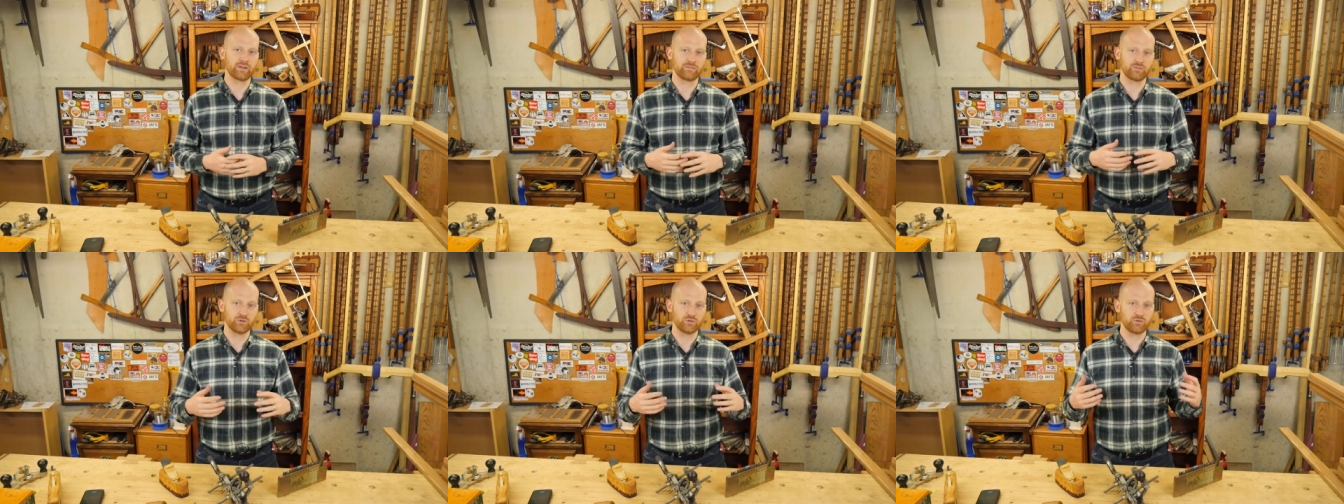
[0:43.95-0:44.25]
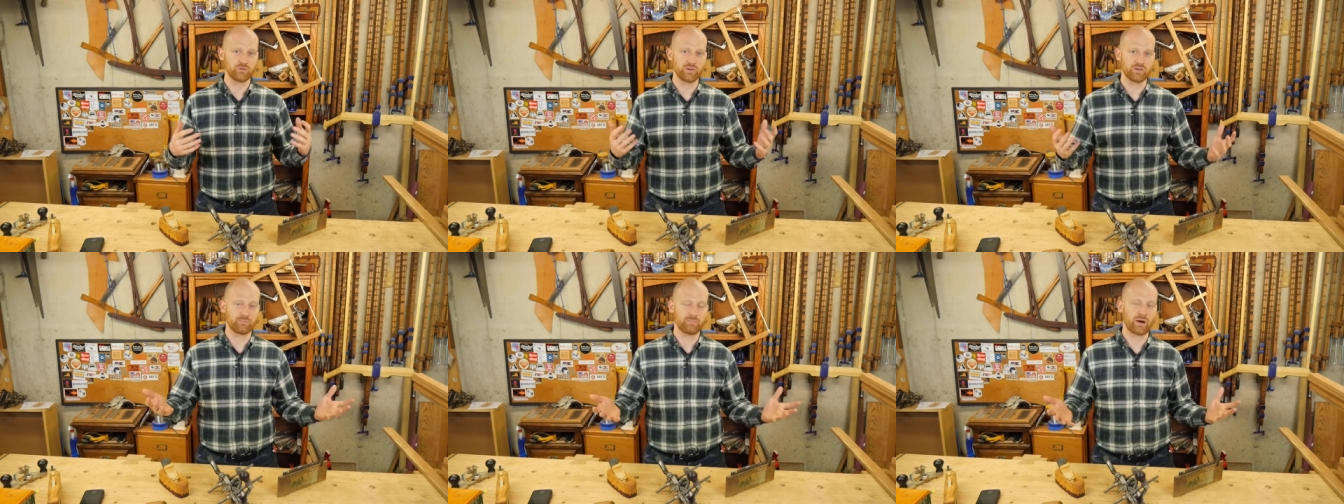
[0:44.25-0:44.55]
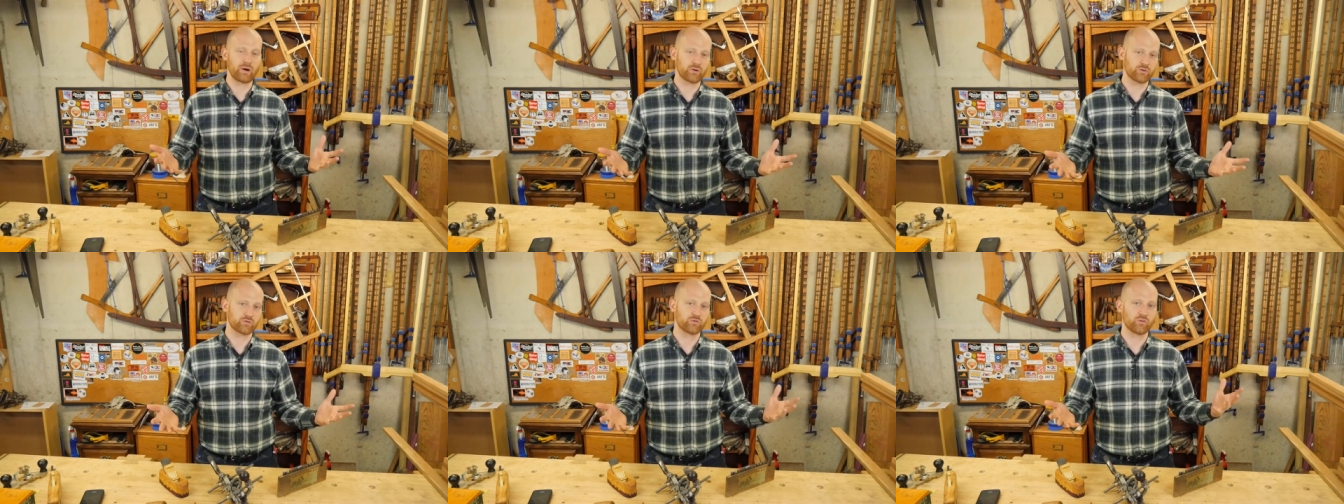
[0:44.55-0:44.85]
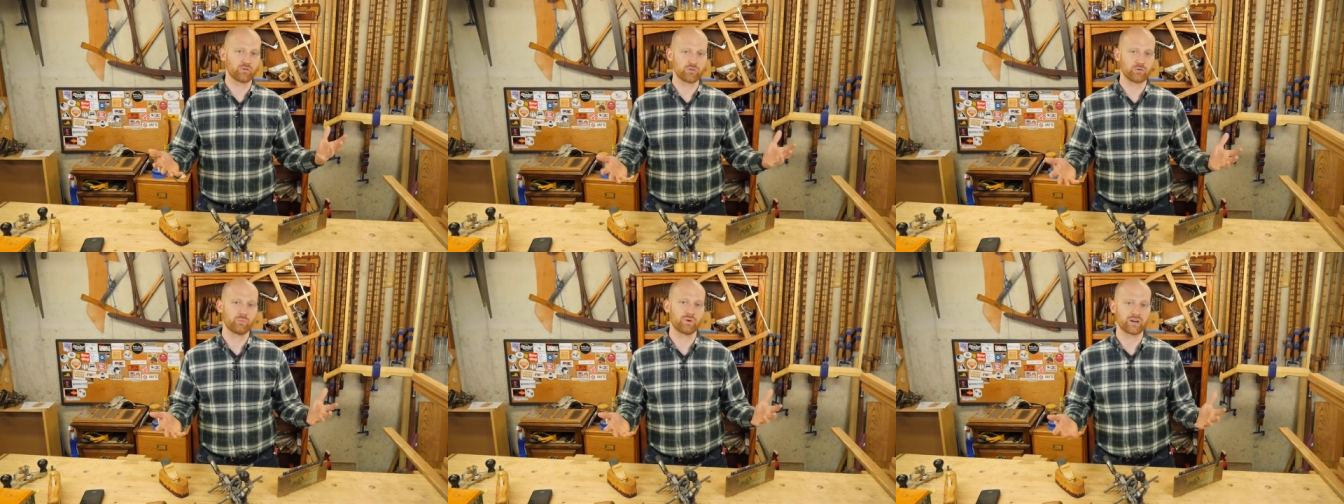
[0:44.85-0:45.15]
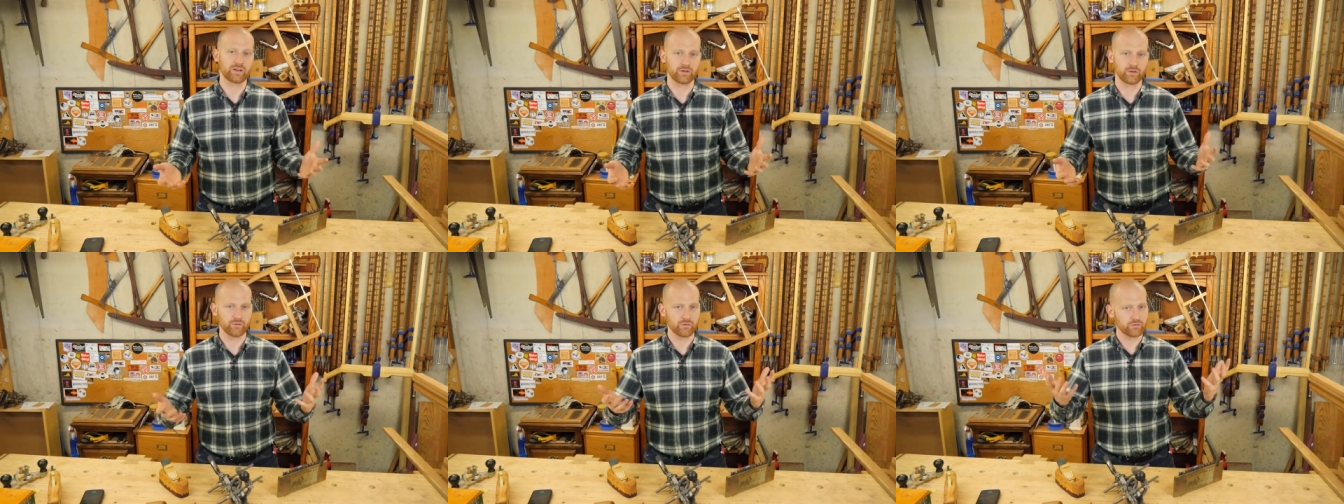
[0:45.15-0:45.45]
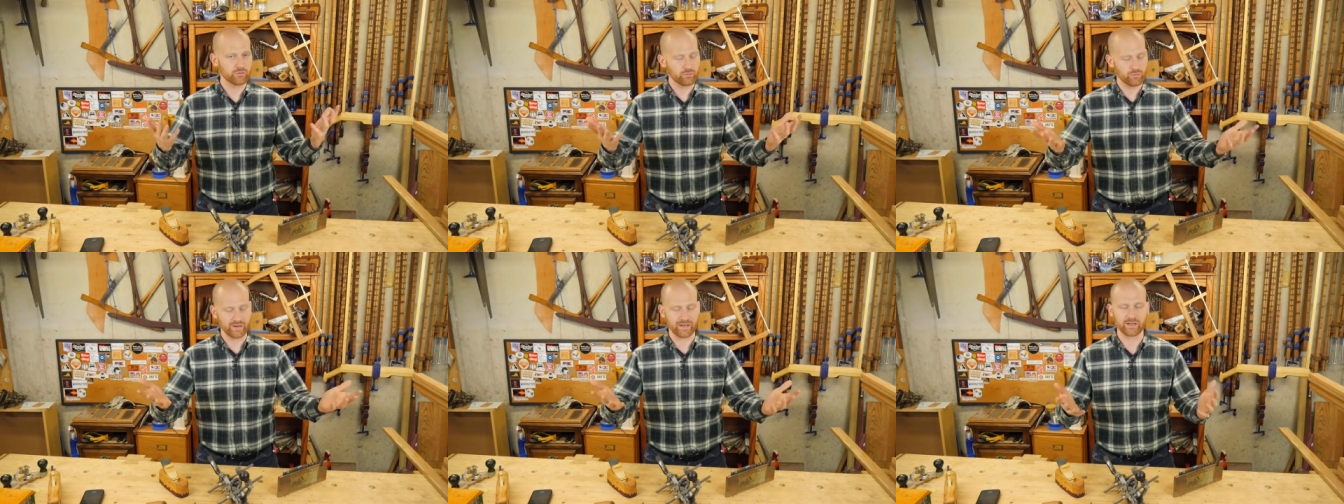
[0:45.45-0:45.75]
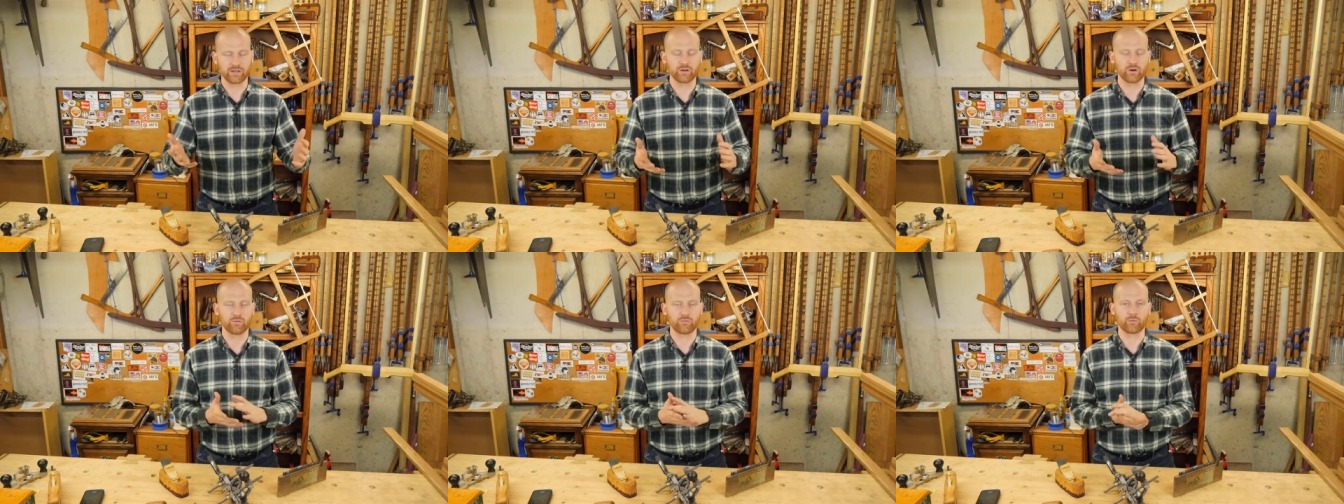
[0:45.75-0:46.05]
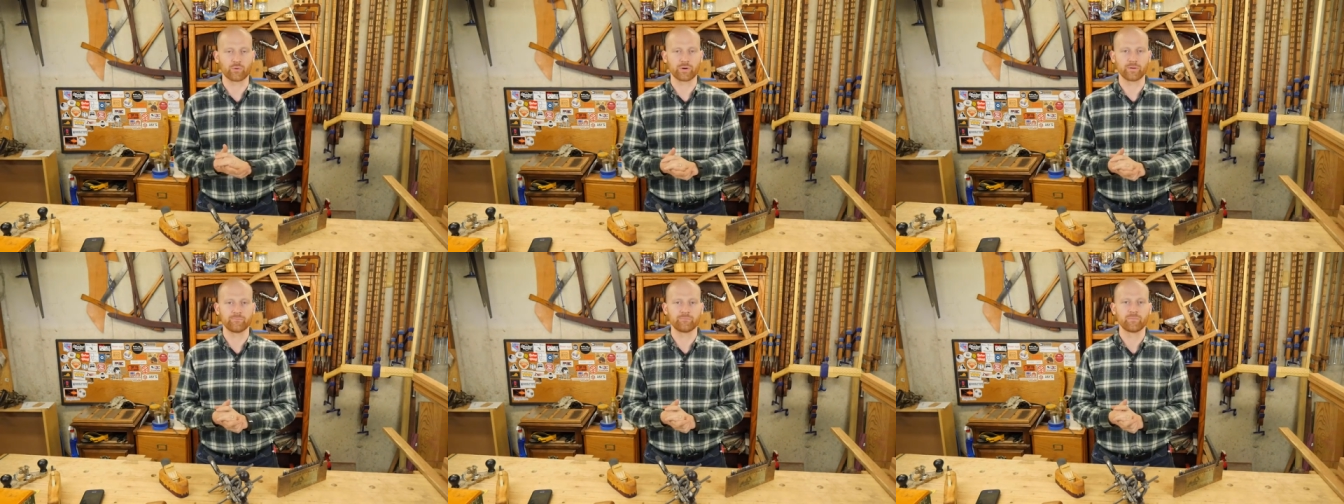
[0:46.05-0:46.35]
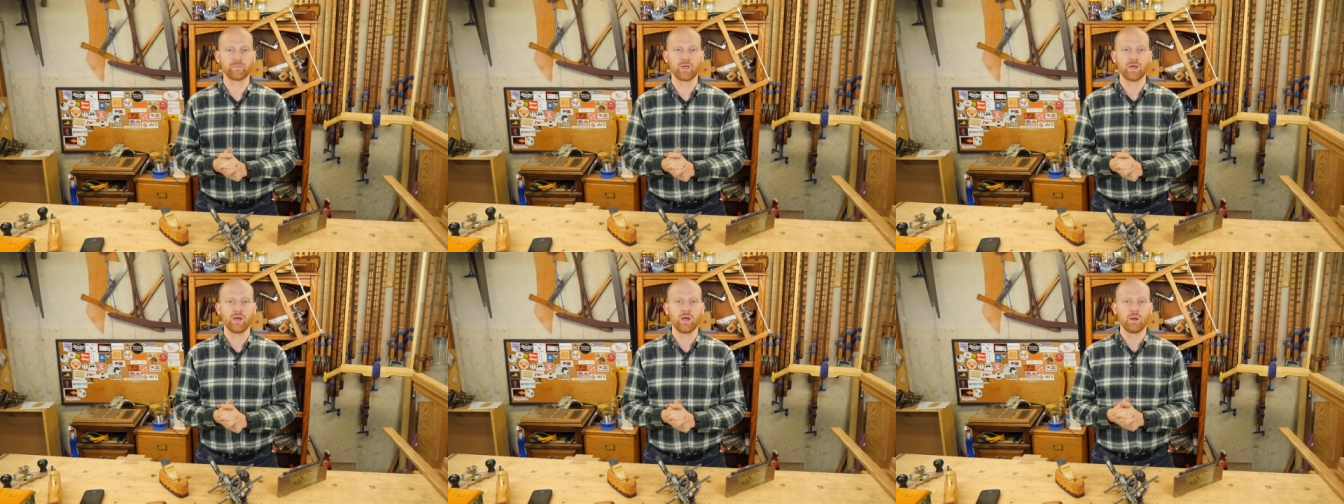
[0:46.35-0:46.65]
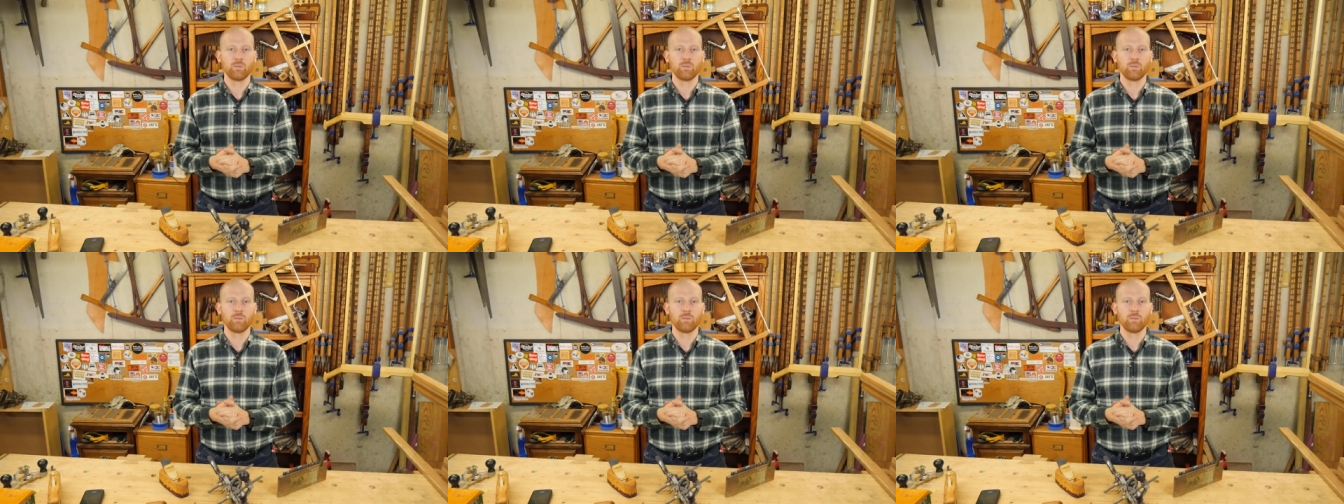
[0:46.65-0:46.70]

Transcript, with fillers: If you do have power tools you want to use, great, go for it.